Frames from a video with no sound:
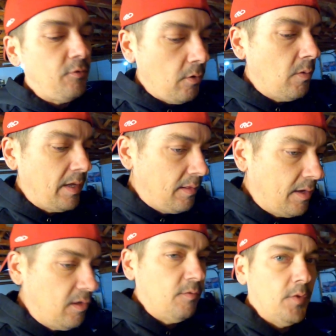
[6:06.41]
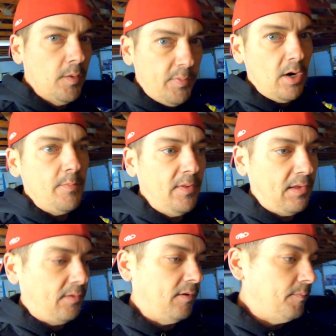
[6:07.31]
doing this for the
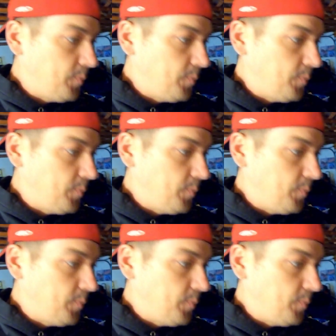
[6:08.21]
purposes of